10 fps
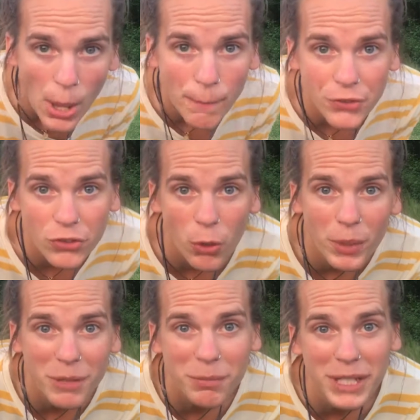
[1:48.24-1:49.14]
But so
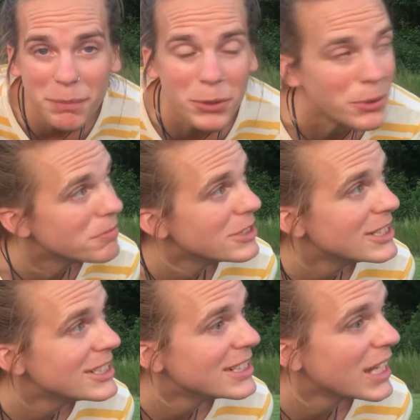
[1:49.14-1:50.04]
many people,
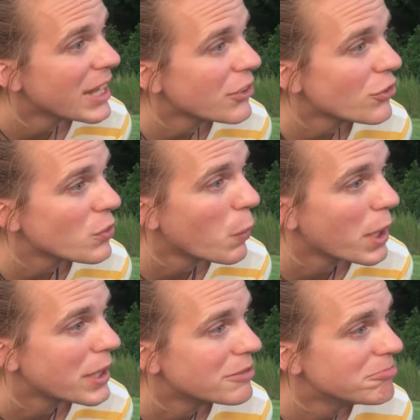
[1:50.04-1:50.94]
they just
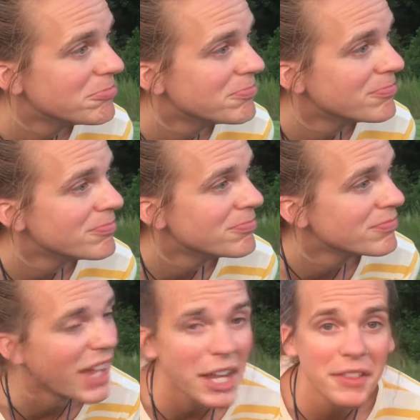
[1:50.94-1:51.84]
want to
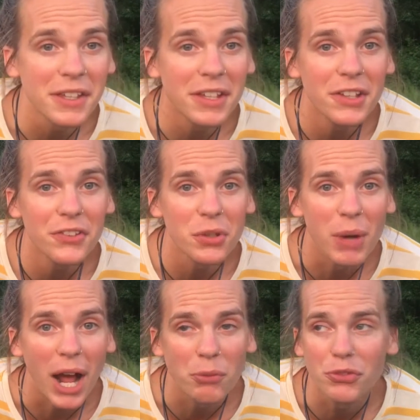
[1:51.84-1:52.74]
take the easy
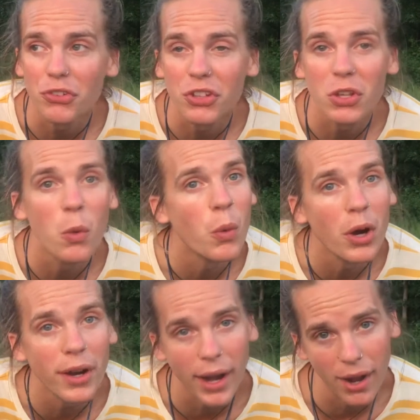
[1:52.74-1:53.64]
route and just go
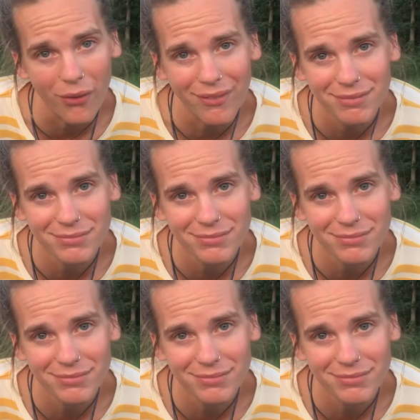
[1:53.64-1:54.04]
work out.